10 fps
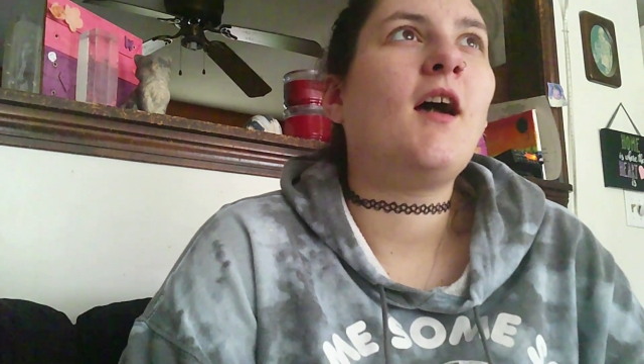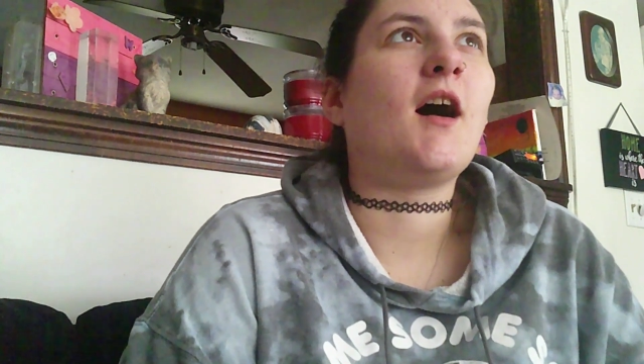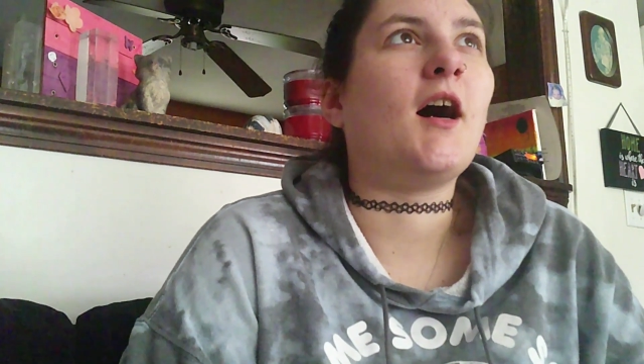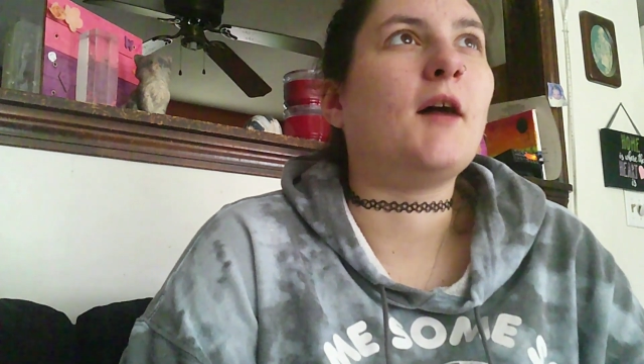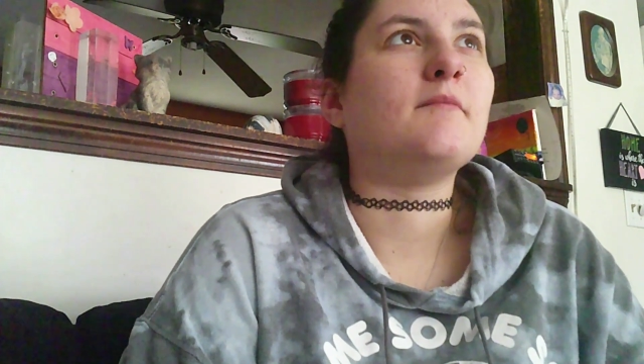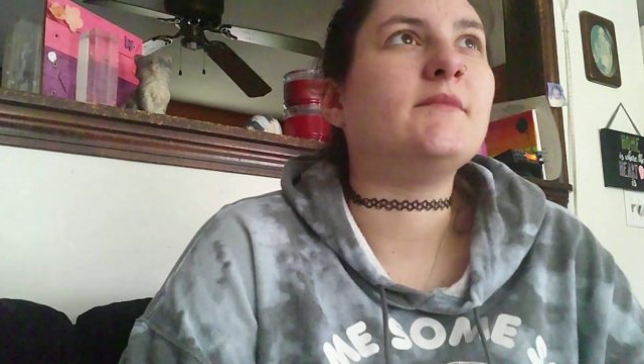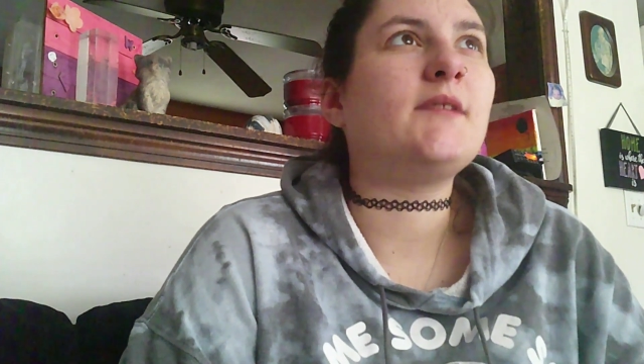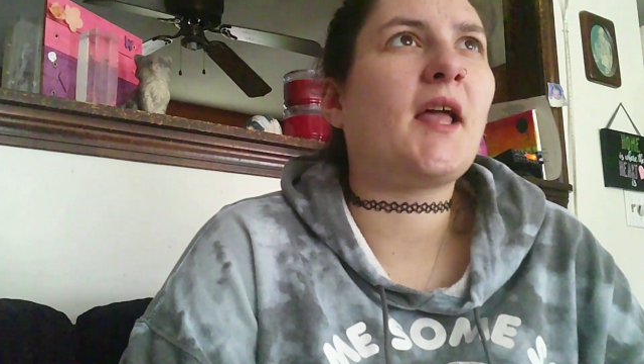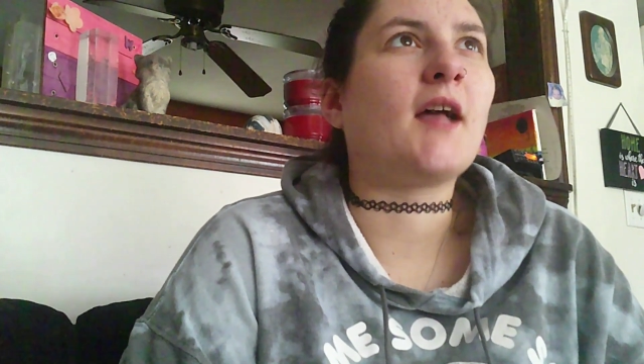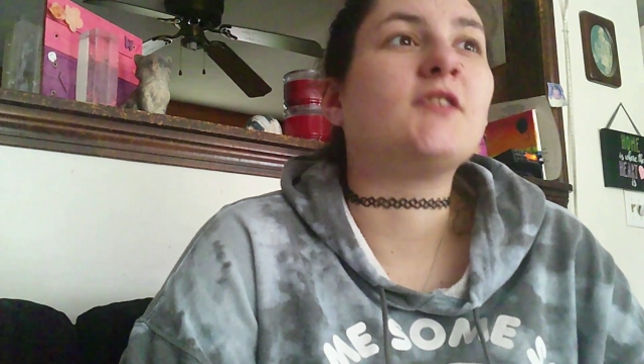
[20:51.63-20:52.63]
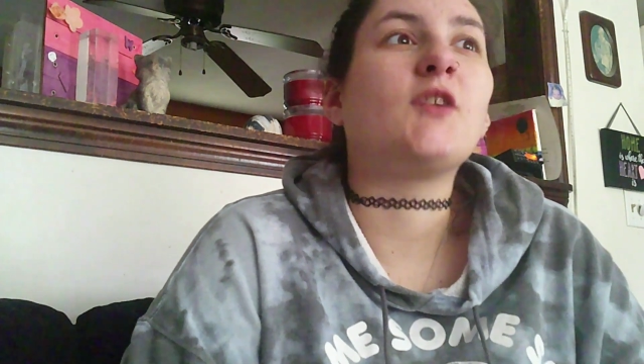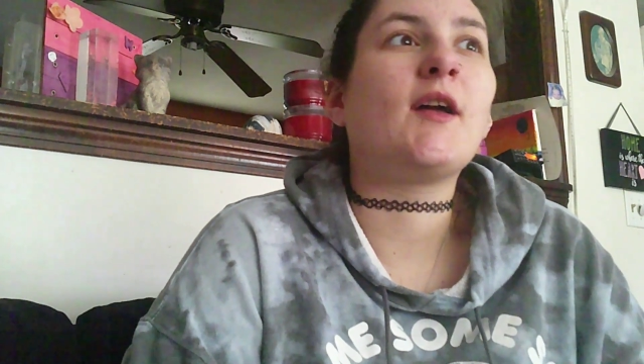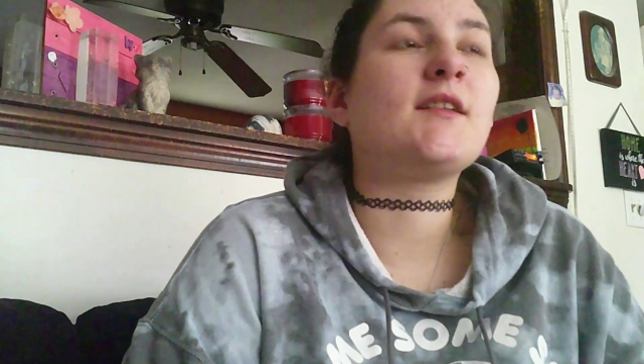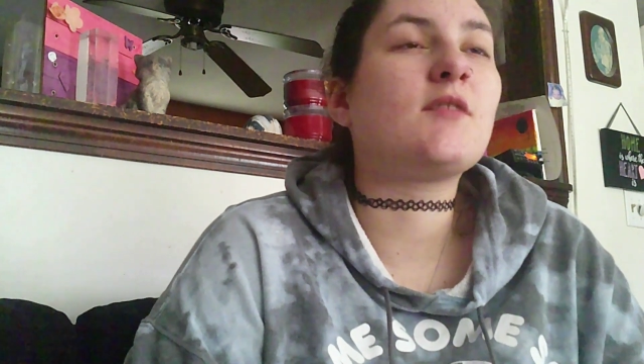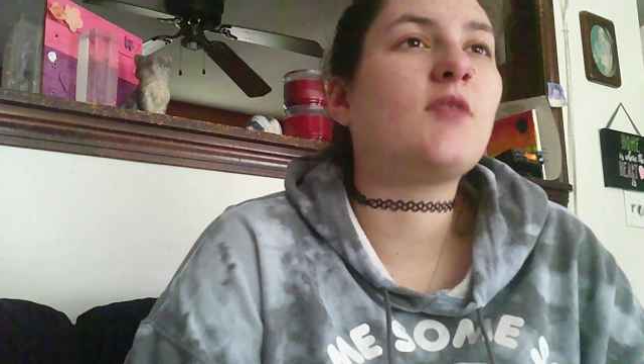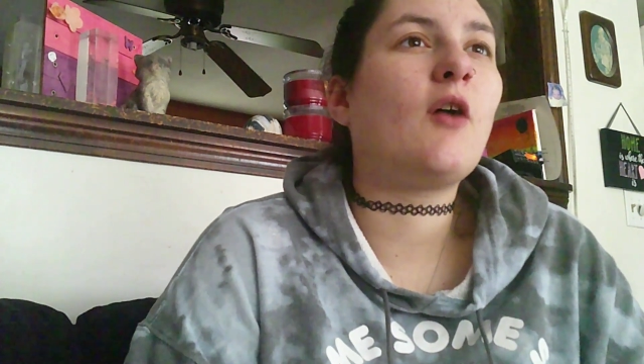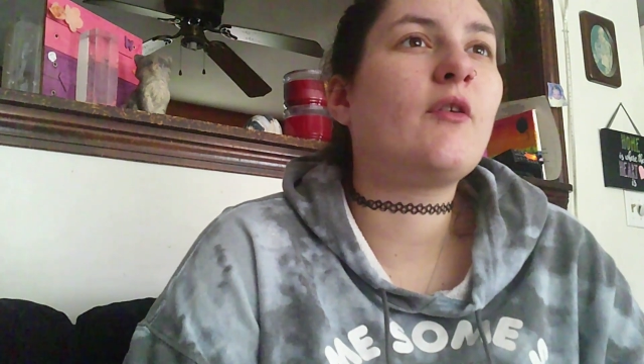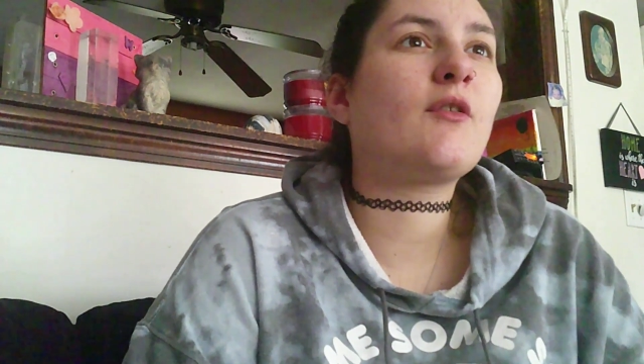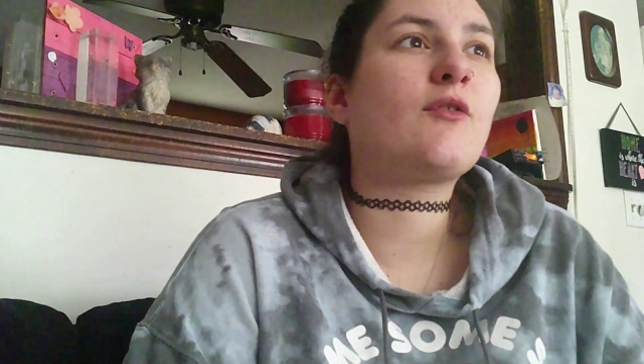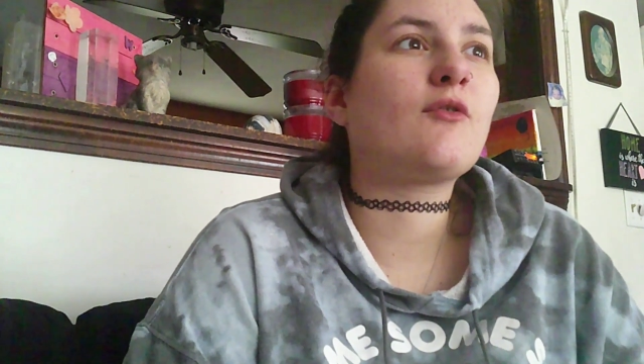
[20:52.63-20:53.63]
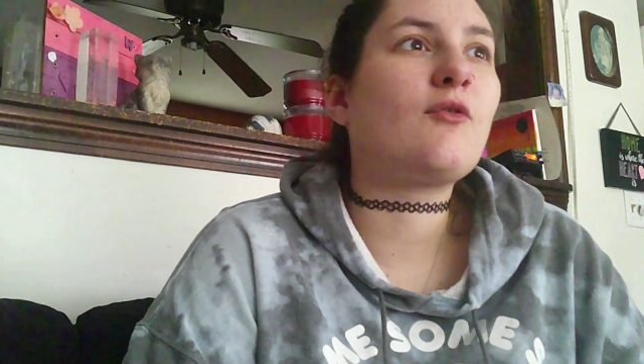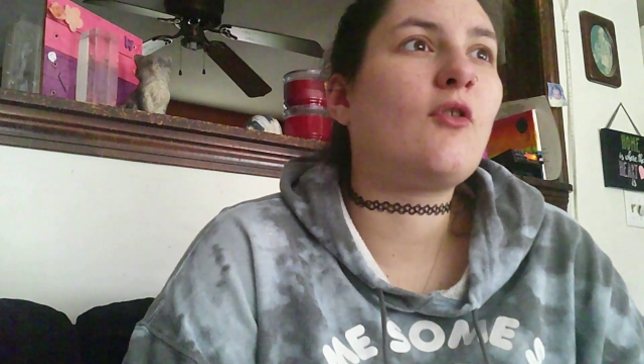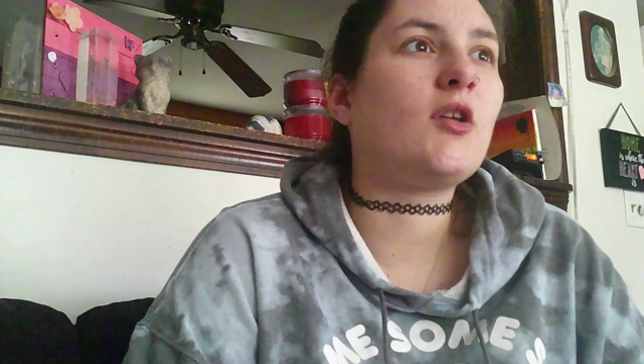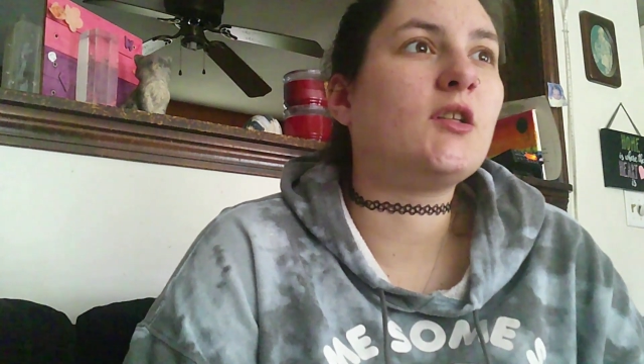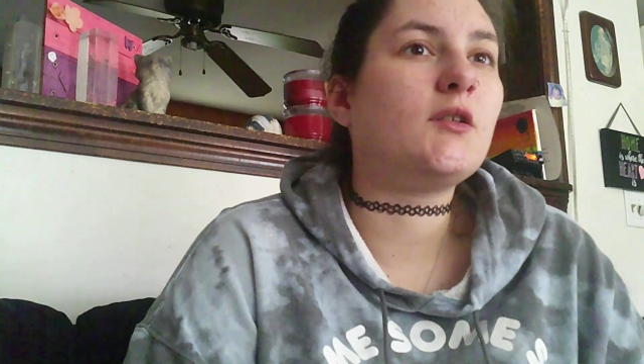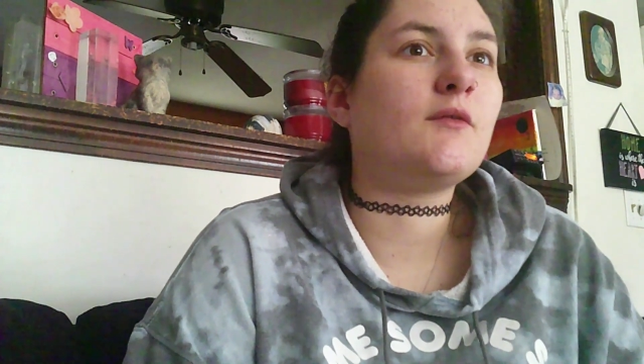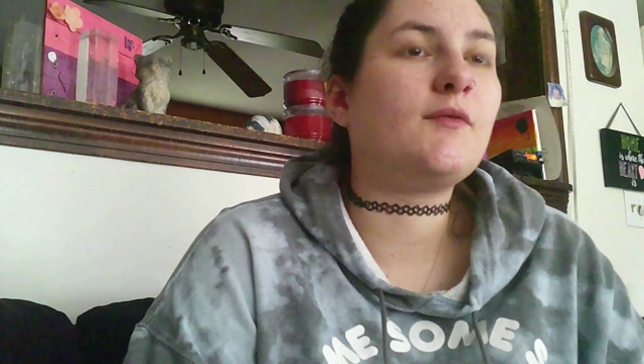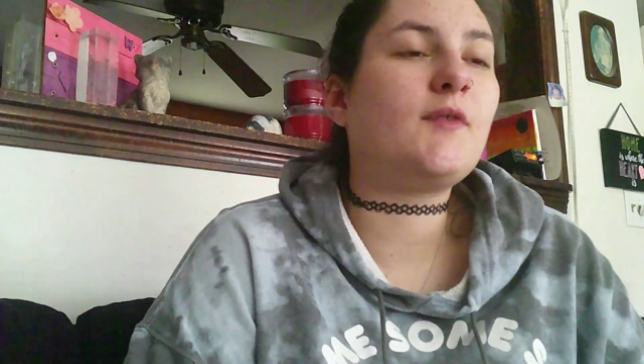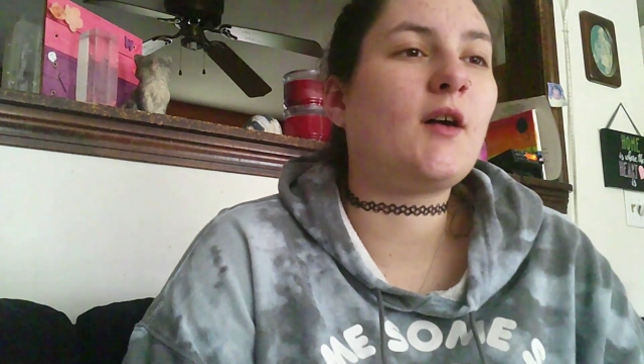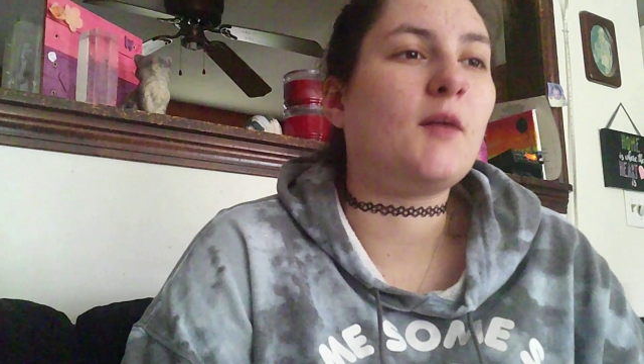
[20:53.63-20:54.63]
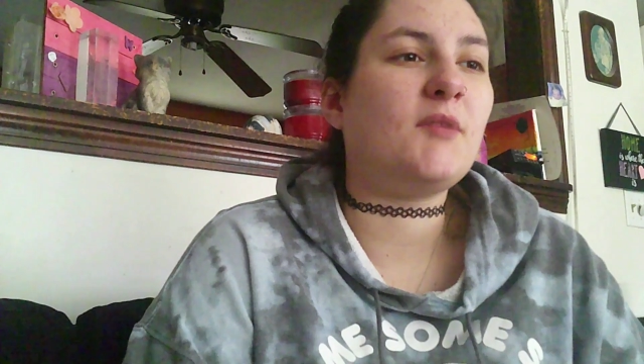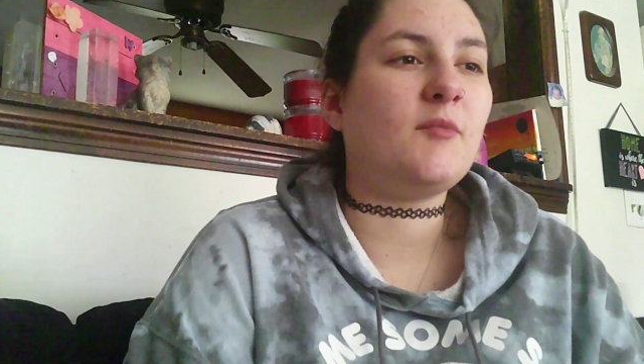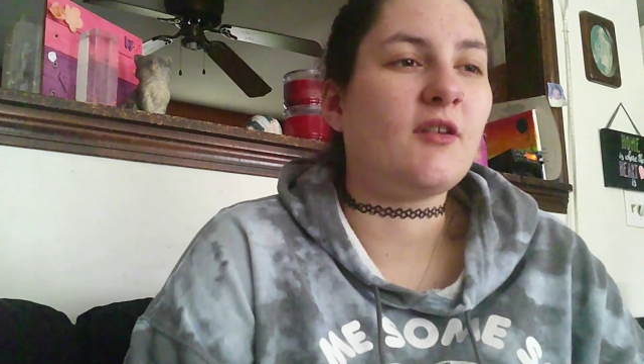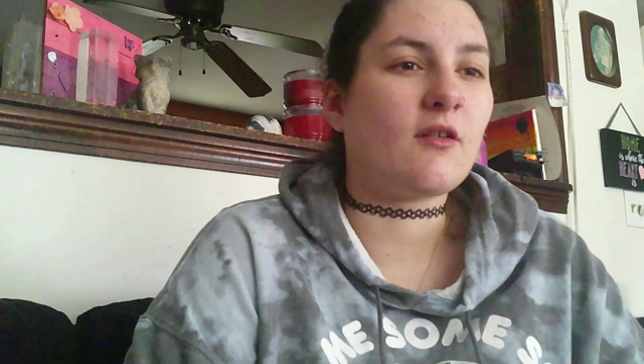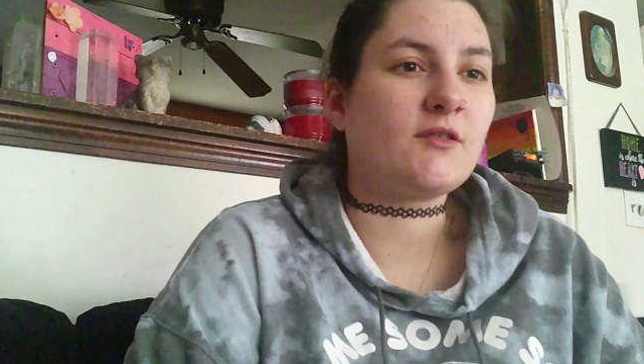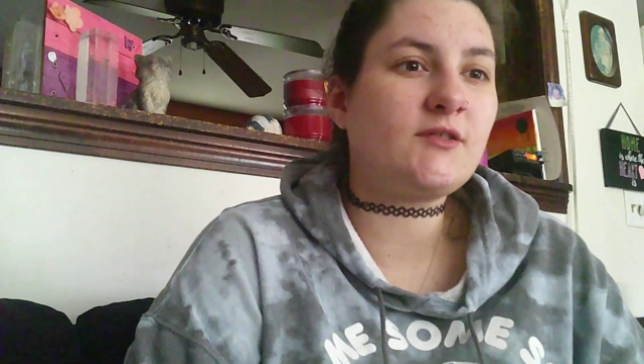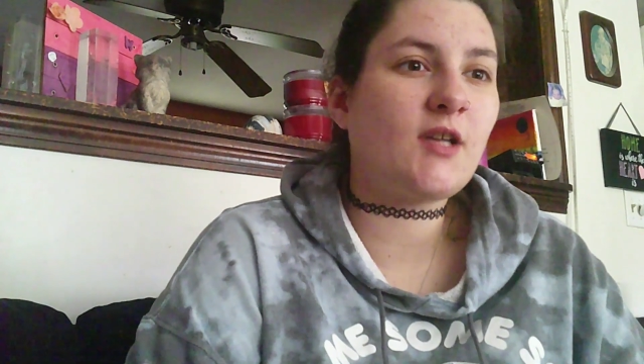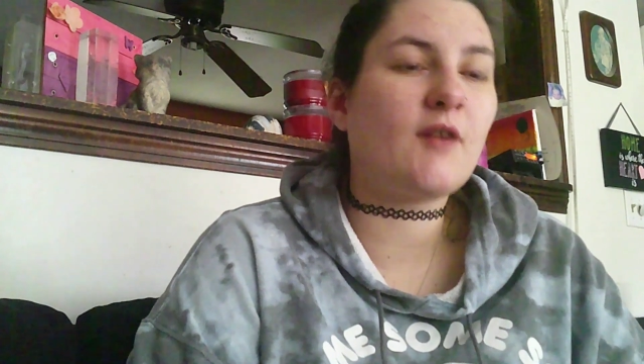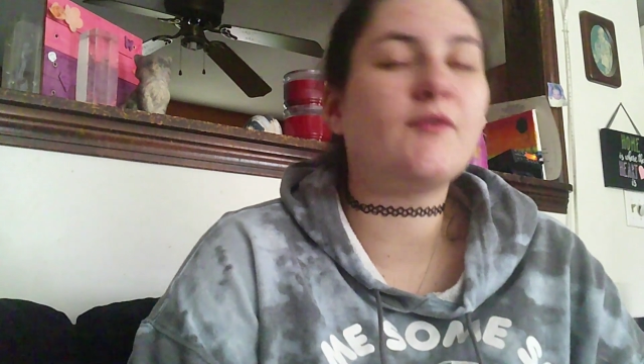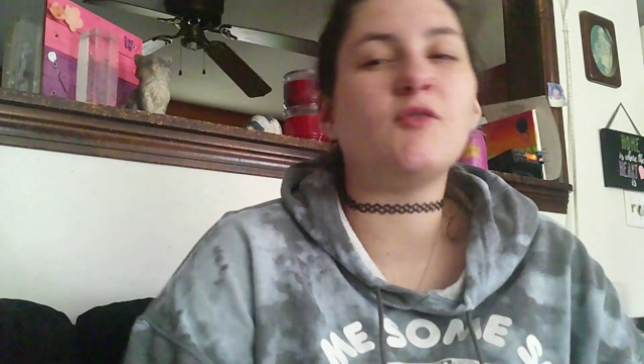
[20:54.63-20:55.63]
um, yeah, so I ended up going through all of uh, baby girl stuff.